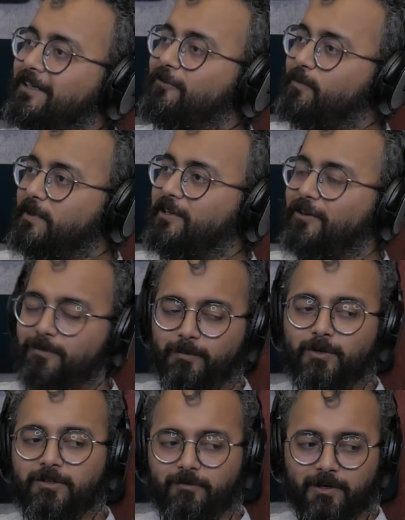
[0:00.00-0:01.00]
actually in your
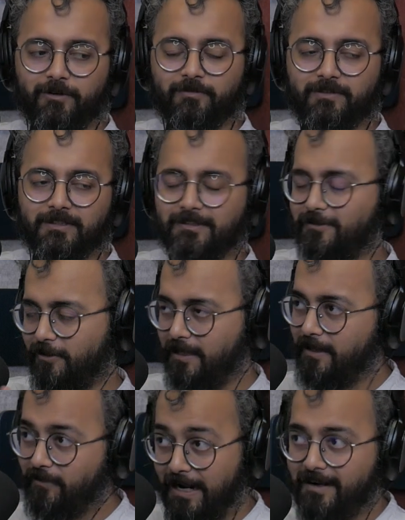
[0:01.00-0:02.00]
book, one of the things,
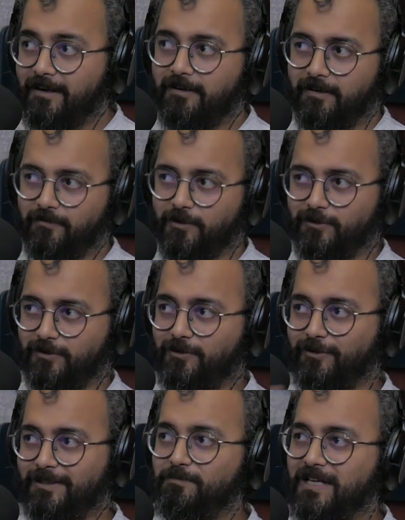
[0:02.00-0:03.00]
sorry, I read reviews,
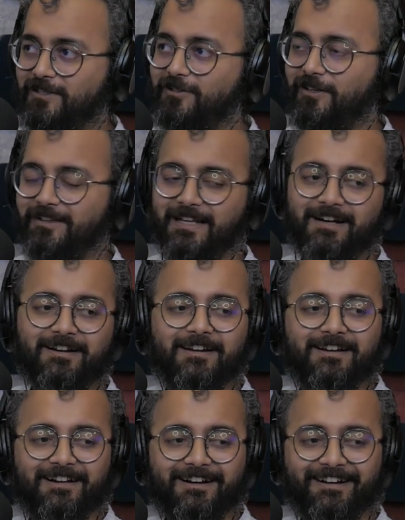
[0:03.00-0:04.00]
so based on that,
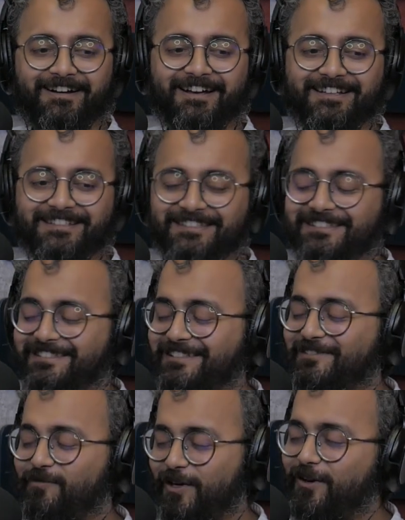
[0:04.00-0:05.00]

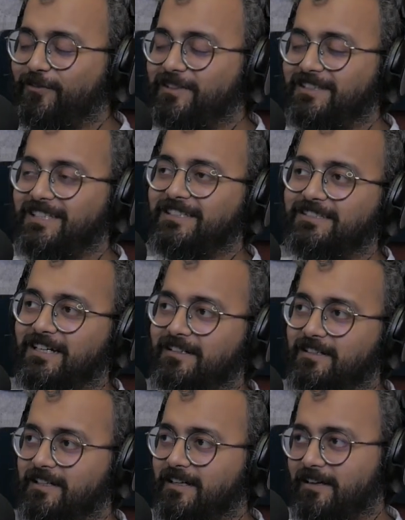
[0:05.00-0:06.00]
one of the things
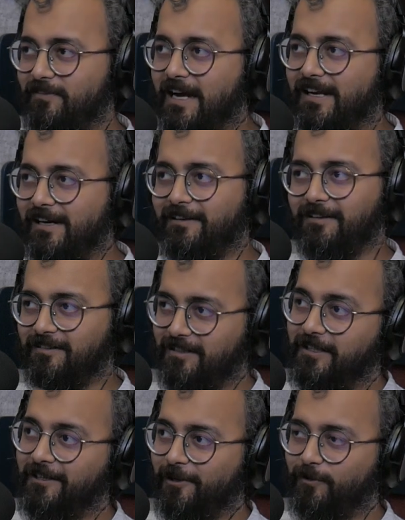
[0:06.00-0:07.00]
that they have
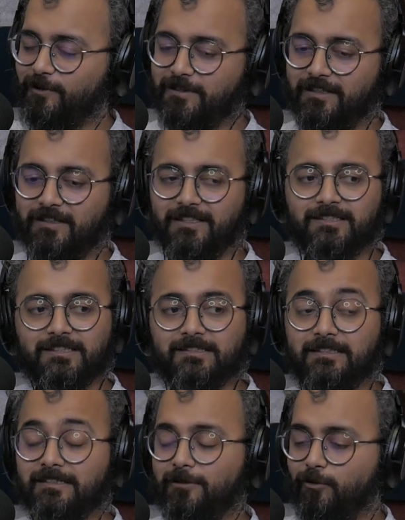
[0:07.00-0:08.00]
highlighted, 3 reviews at least,
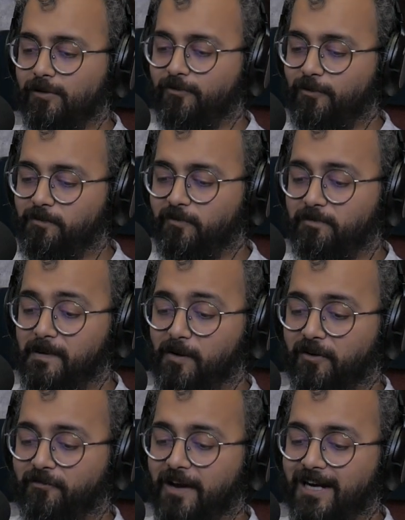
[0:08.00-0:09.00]
is this whole
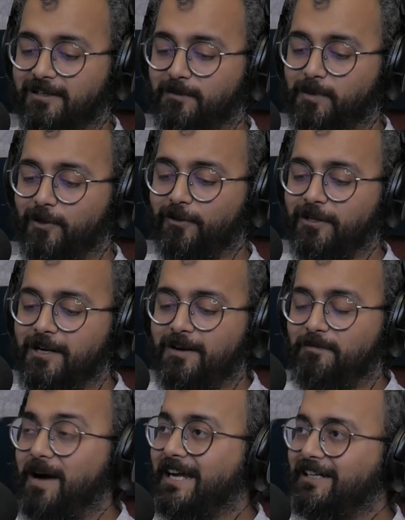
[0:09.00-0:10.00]
fact about
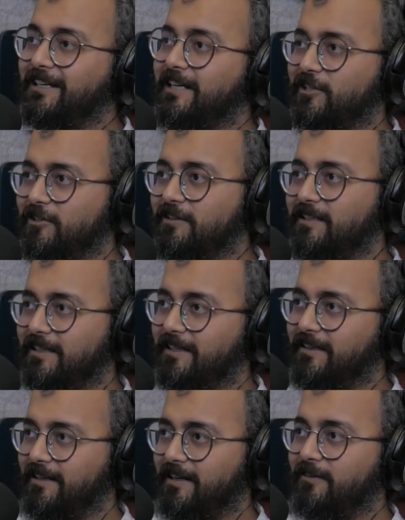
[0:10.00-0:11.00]
migration
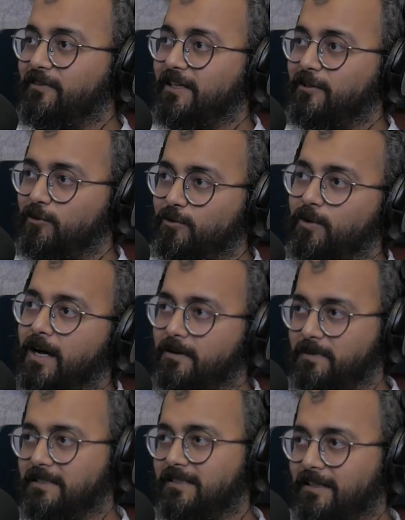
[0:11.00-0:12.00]
in India, where you
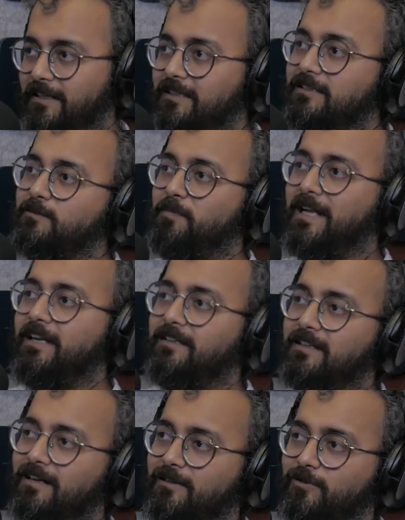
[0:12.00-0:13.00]
are basically
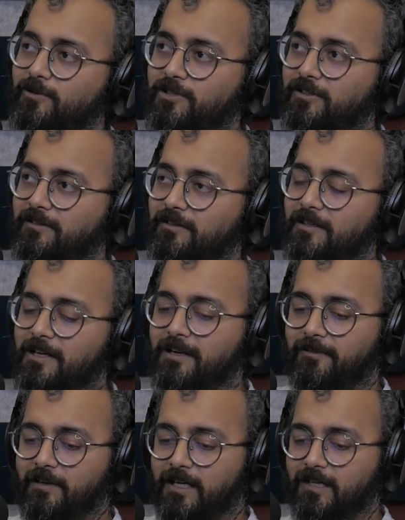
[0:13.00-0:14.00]
dispelling that notion,
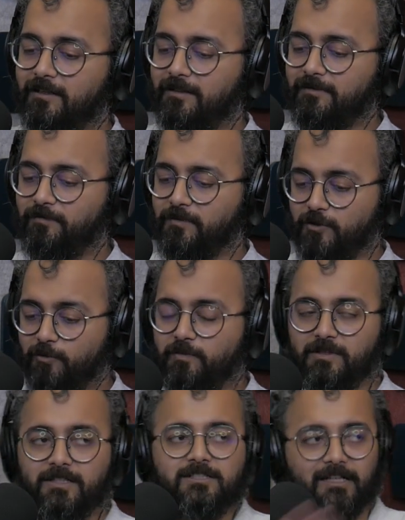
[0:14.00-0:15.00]
where
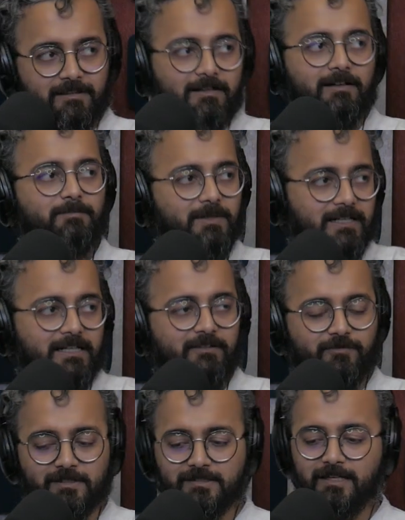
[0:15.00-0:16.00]
so the general
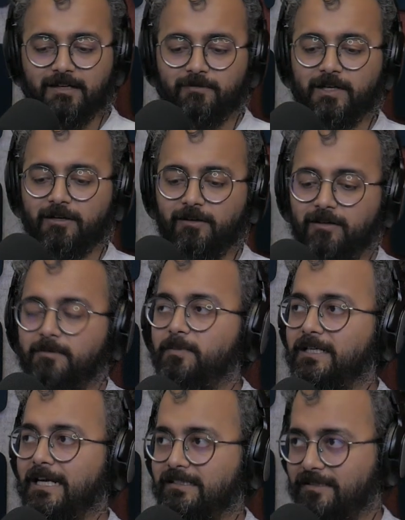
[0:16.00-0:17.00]
belief is that we are
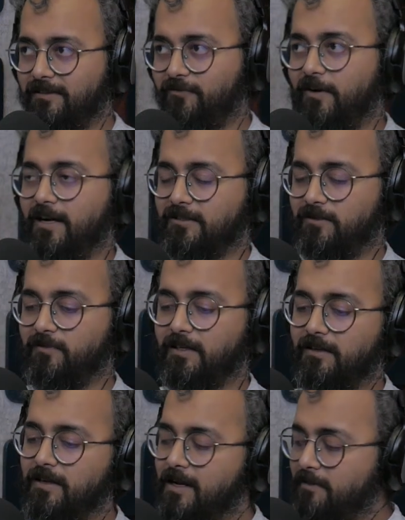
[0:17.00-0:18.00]
urbanizing fast,
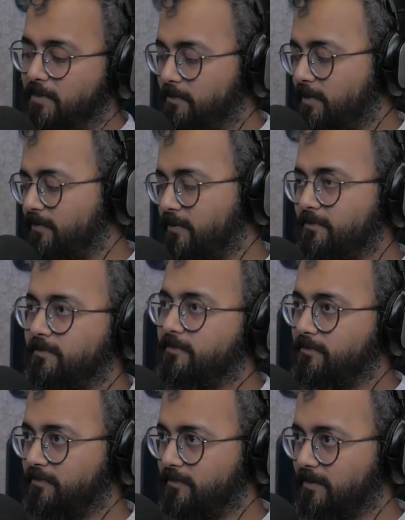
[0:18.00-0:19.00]
where people
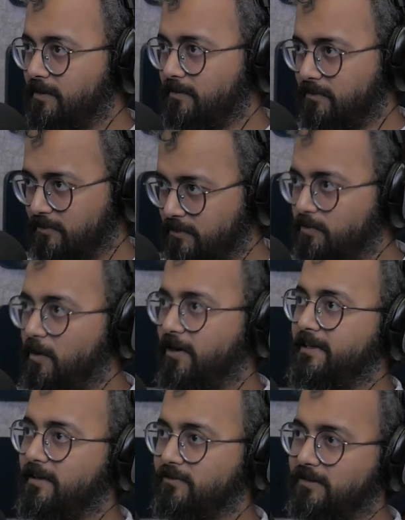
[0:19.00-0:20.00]
from
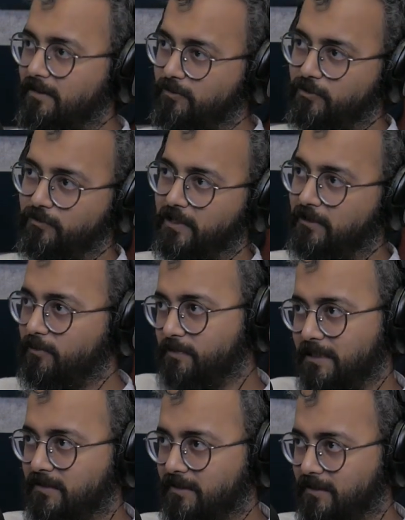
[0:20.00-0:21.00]
small towns are moving to
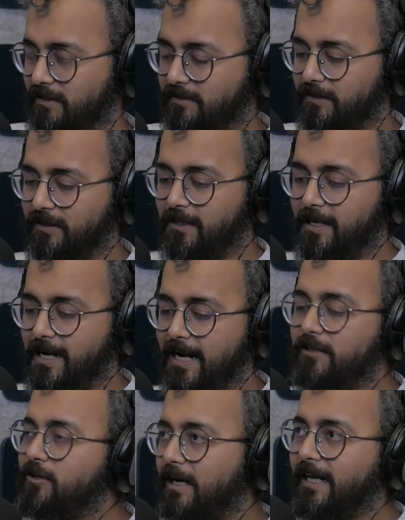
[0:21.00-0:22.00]
big cities,
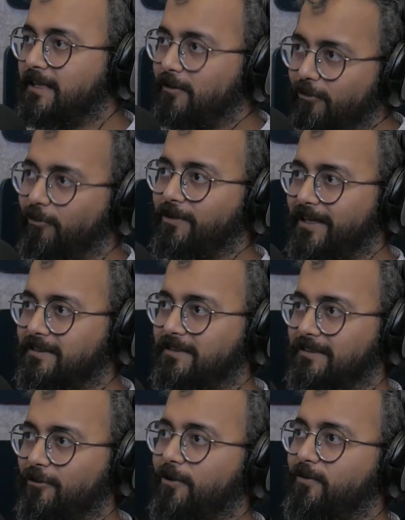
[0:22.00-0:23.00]
and you are like, no,
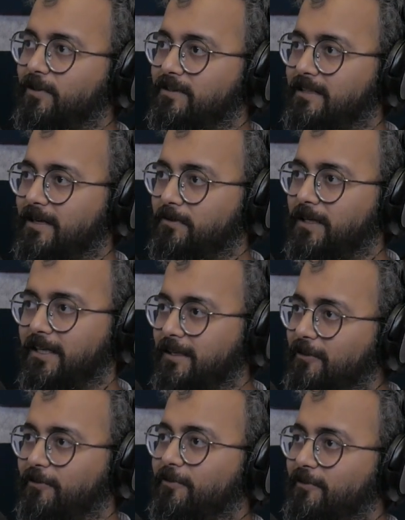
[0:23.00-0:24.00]
that's not what is
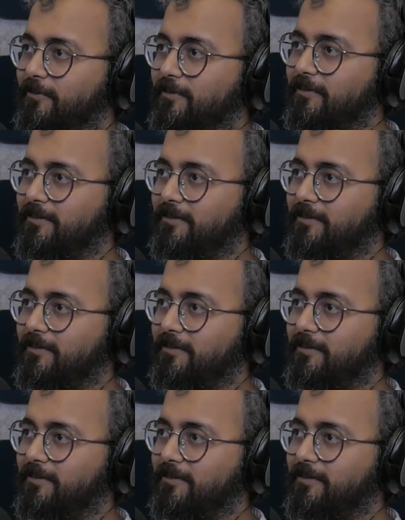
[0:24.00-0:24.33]
happening. Can you